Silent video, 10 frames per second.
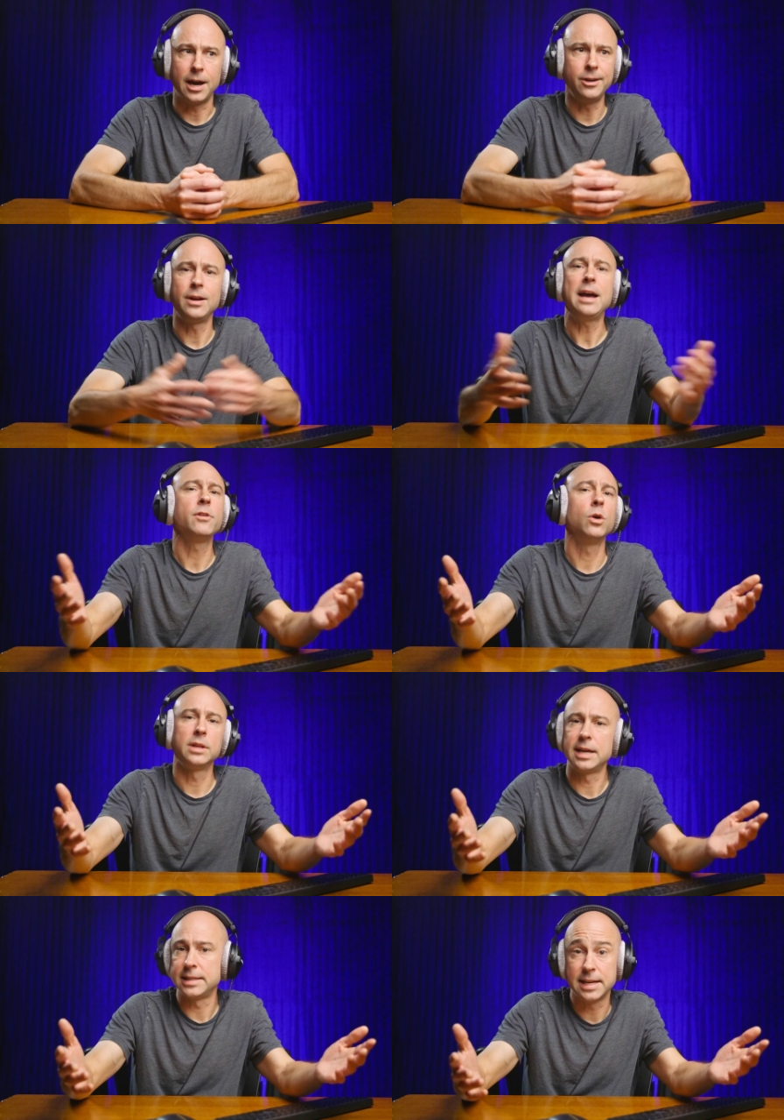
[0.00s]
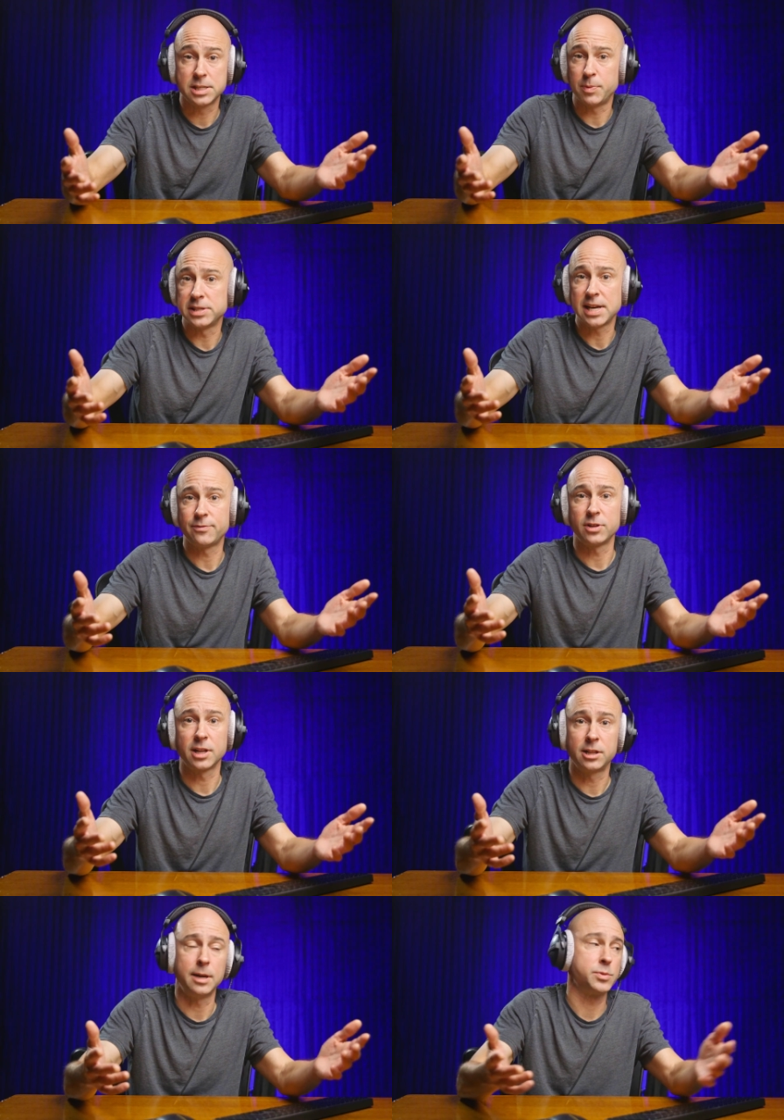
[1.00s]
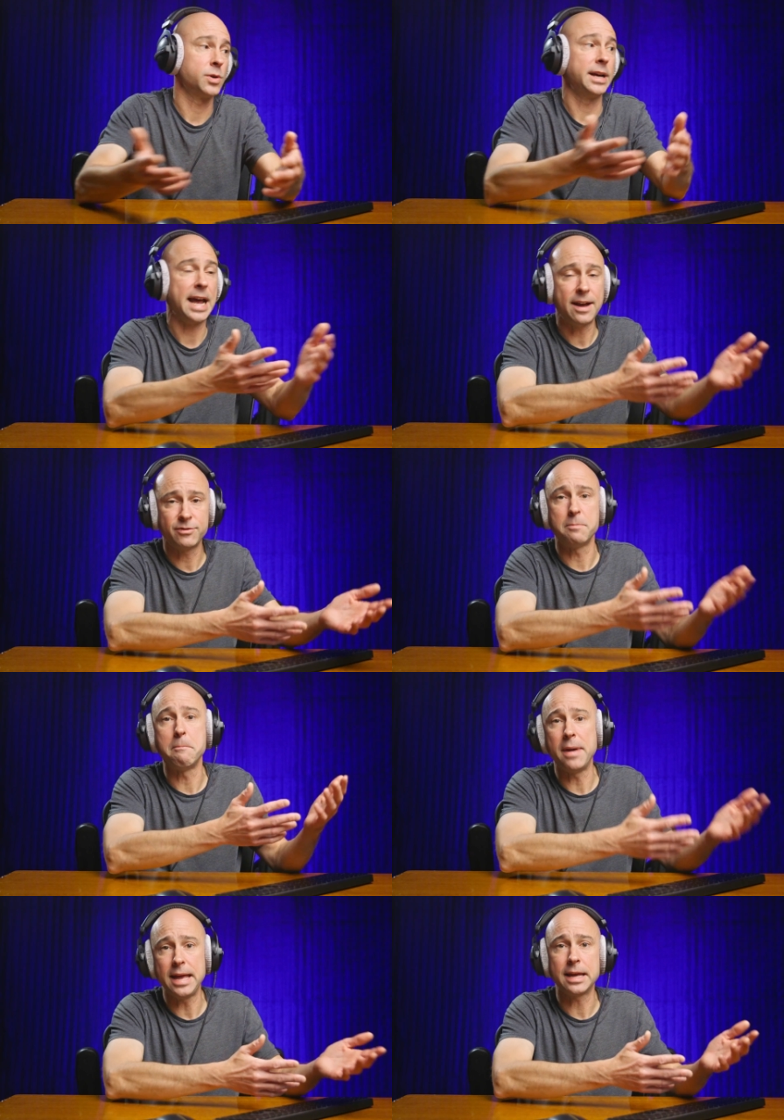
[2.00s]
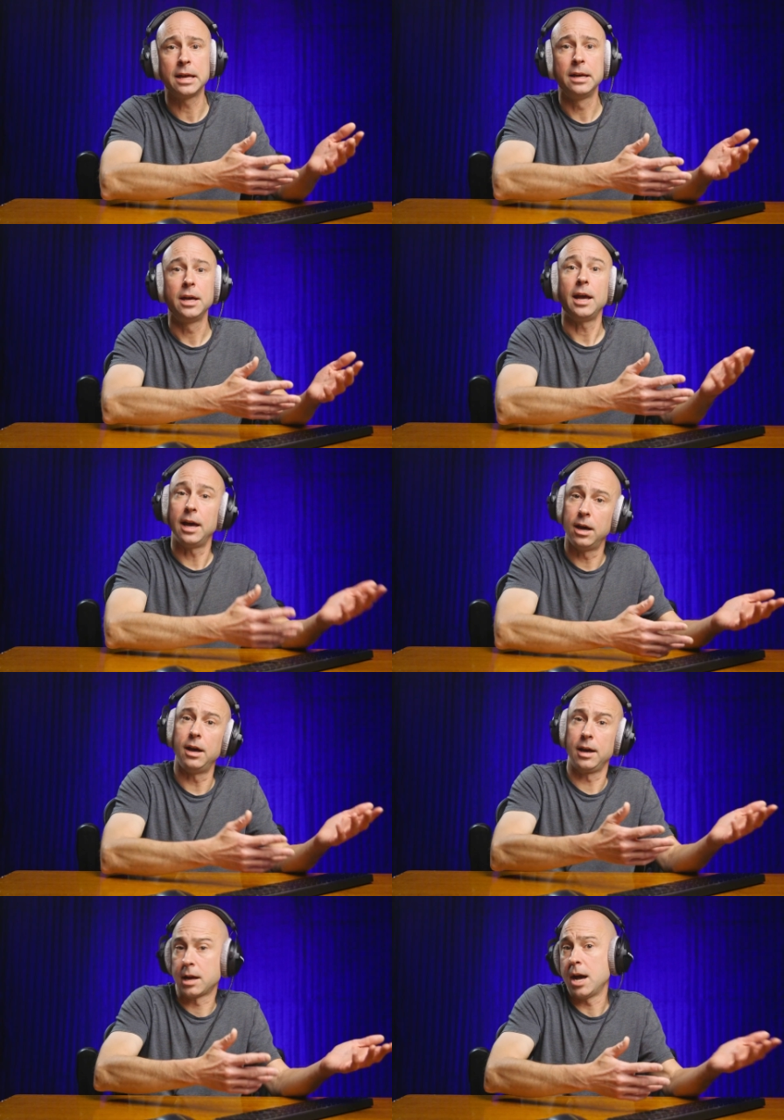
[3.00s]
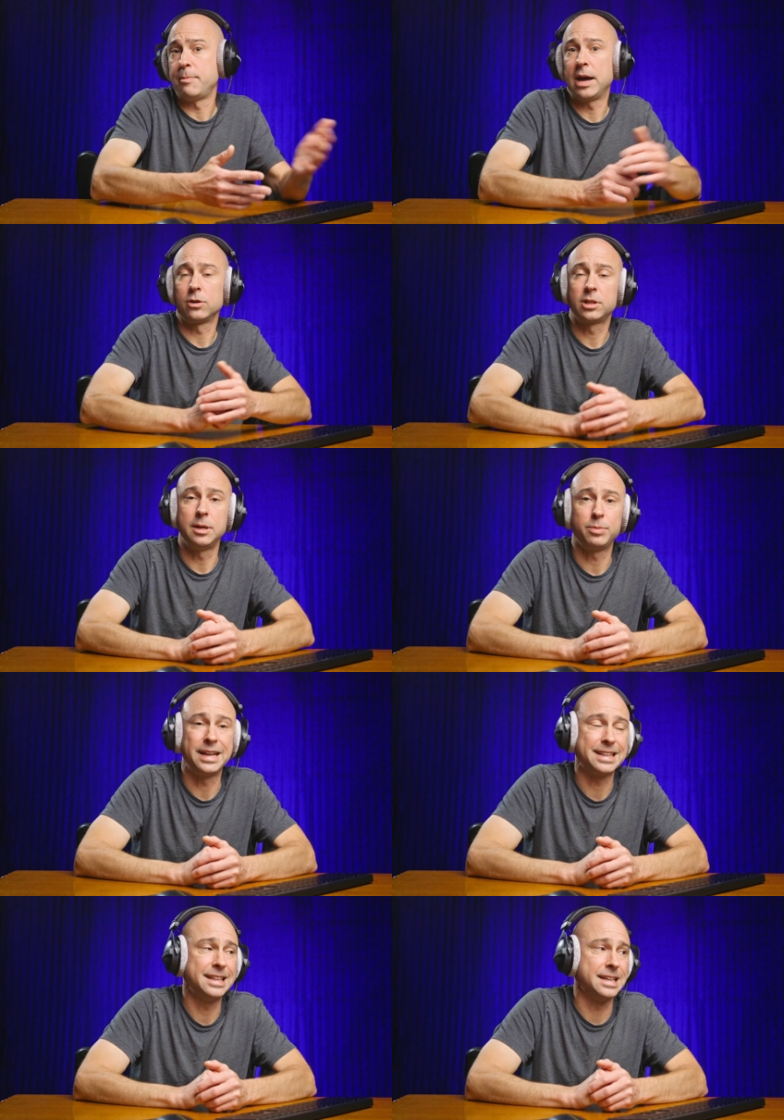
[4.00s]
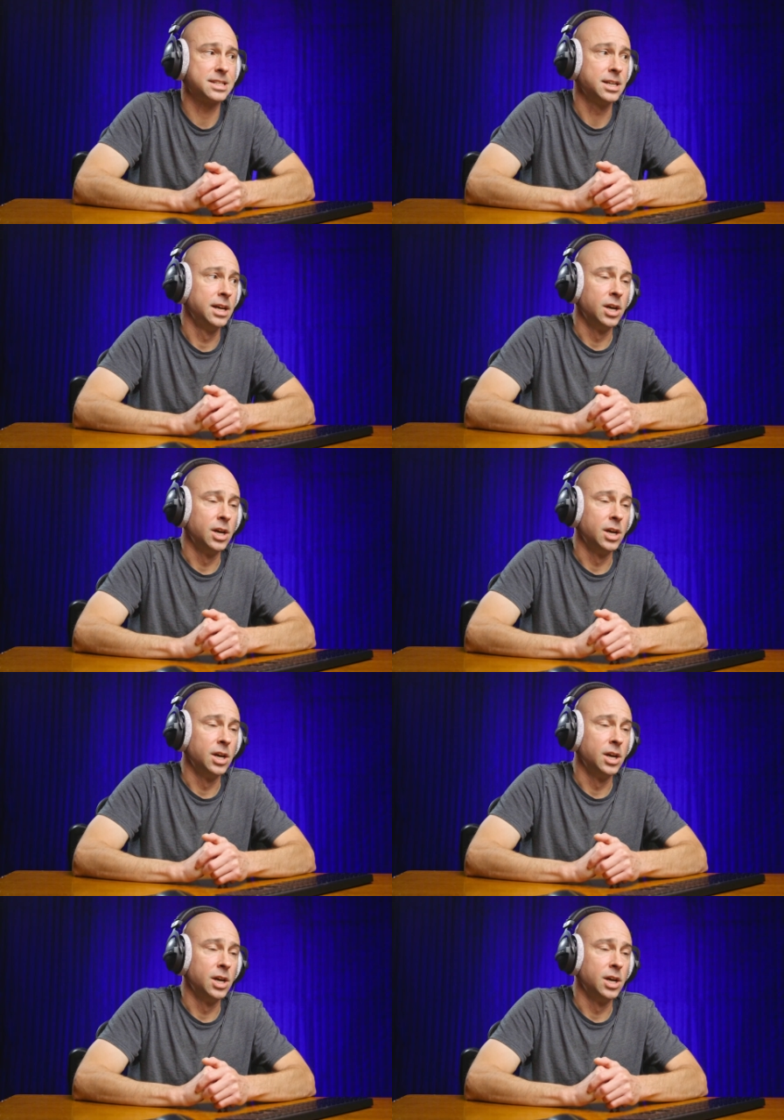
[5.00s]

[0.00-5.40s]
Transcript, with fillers: I don't have a whole lot of dead space after the clip, so I'd have to make a compound clip like this.